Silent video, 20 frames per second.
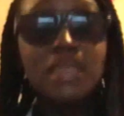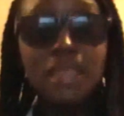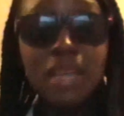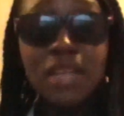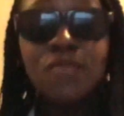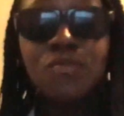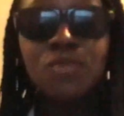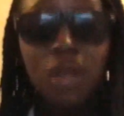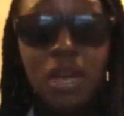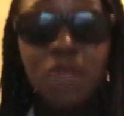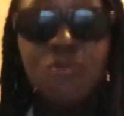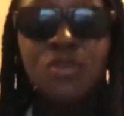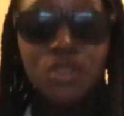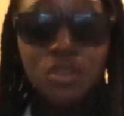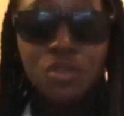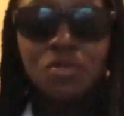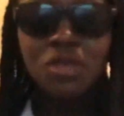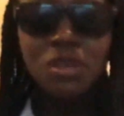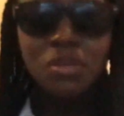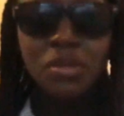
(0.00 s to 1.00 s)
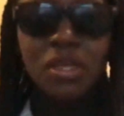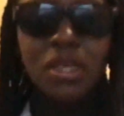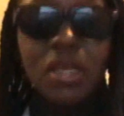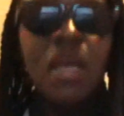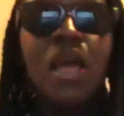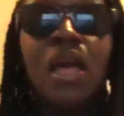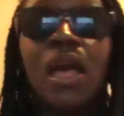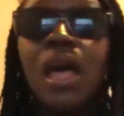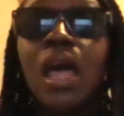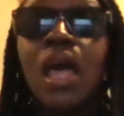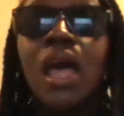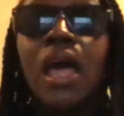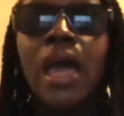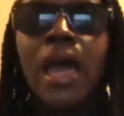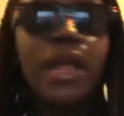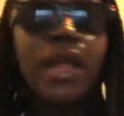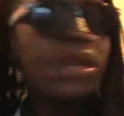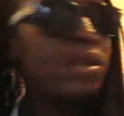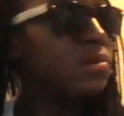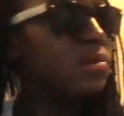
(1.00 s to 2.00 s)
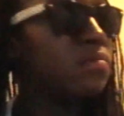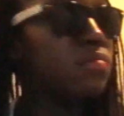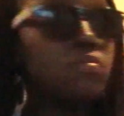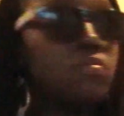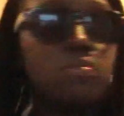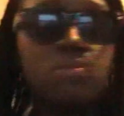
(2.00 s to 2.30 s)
That's what I was screaming. And